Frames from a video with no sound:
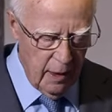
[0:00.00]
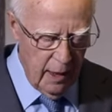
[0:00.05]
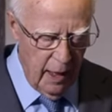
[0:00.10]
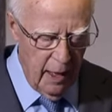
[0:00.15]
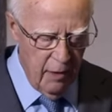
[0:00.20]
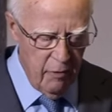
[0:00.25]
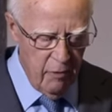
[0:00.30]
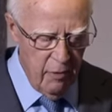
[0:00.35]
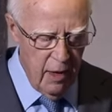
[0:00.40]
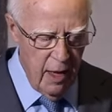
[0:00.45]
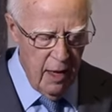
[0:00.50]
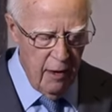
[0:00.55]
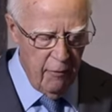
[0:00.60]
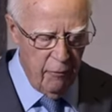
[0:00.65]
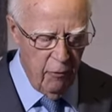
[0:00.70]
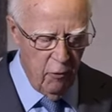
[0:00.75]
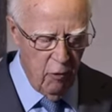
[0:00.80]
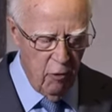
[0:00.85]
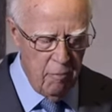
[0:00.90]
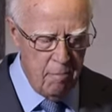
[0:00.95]
and
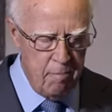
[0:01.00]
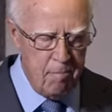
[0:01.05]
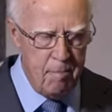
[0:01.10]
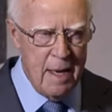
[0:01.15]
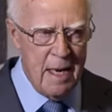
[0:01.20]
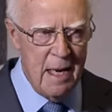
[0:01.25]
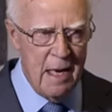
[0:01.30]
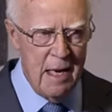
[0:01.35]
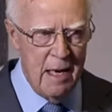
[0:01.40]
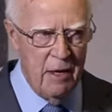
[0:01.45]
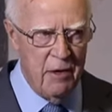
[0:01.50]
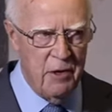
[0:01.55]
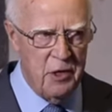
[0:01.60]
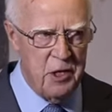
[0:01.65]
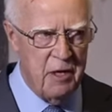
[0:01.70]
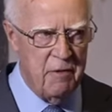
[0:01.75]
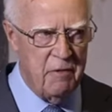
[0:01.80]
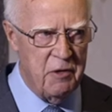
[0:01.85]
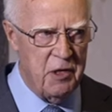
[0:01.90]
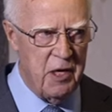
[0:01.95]
therefore
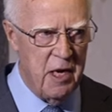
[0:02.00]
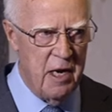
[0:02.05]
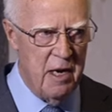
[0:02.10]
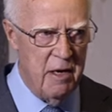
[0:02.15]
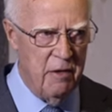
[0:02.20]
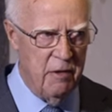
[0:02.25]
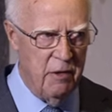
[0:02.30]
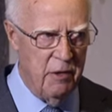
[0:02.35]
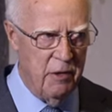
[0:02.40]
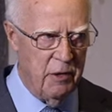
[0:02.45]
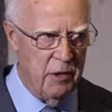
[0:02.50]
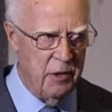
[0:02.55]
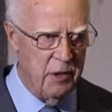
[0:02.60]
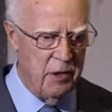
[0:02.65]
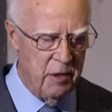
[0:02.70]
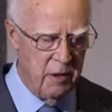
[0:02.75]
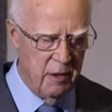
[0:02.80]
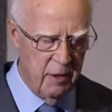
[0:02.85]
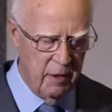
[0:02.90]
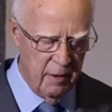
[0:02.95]
billions of sins?